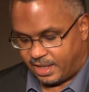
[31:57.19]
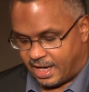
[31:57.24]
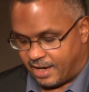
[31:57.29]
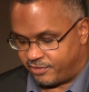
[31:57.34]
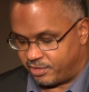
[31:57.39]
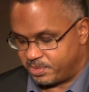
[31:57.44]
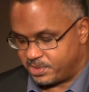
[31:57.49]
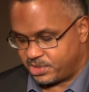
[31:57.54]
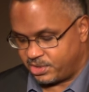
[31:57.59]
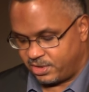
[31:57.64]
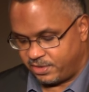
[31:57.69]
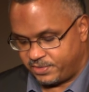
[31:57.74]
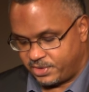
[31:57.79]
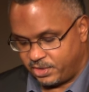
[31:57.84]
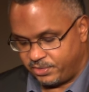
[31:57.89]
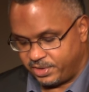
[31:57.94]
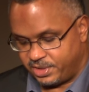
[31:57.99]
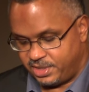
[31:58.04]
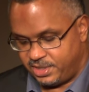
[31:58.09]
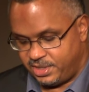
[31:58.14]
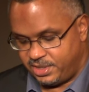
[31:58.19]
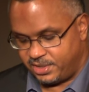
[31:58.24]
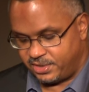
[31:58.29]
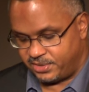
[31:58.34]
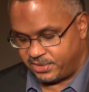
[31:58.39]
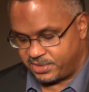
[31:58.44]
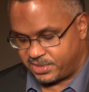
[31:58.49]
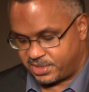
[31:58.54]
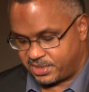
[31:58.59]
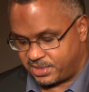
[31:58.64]
I've observed over the
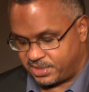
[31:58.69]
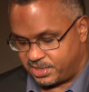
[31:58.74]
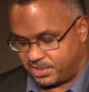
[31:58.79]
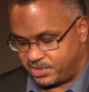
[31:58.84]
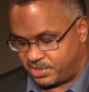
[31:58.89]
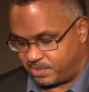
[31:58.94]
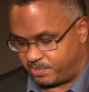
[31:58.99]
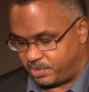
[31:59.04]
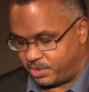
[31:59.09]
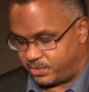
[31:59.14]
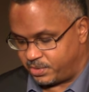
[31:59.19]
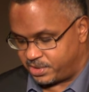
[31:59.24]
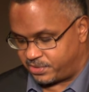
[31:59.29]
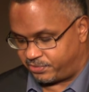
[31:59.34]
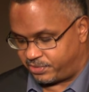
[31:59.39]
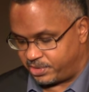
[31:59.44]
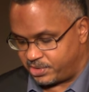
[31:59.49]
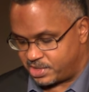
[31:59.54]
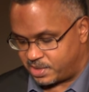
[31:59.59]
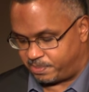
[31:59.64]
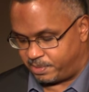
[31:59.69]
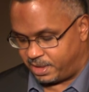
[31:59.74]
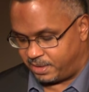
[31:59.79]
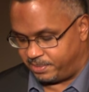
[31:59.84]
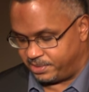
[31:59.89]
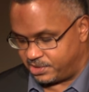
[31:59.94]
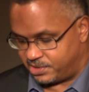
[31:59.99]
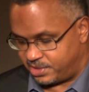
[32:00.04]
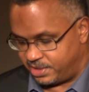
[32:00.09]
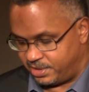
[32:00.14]
years, since the book was first
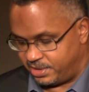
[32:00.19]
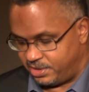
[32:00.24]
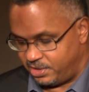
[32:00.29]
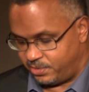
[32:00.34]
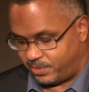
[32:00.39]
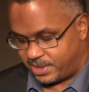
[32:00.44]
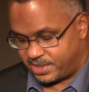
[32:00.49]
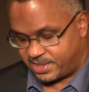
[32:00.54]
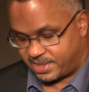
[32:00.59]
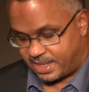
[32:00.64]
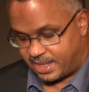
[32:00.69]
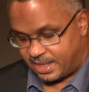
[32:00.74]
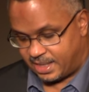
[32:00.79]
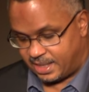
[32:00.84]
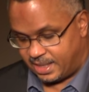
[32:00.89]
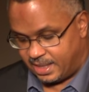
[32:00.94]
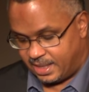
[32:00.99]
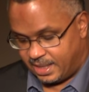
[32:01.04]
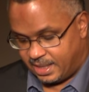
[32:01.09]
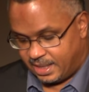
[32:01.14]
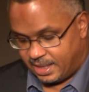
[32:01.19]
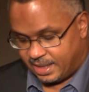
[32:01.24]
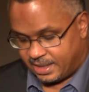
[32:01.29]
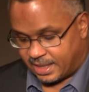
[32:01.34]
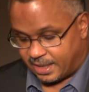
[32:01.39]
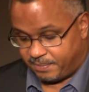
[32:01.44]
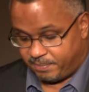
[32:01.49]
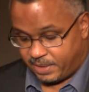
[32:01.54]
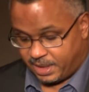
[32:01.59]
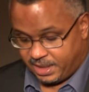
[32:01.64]
published in the USA,
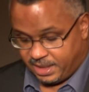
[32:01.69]
that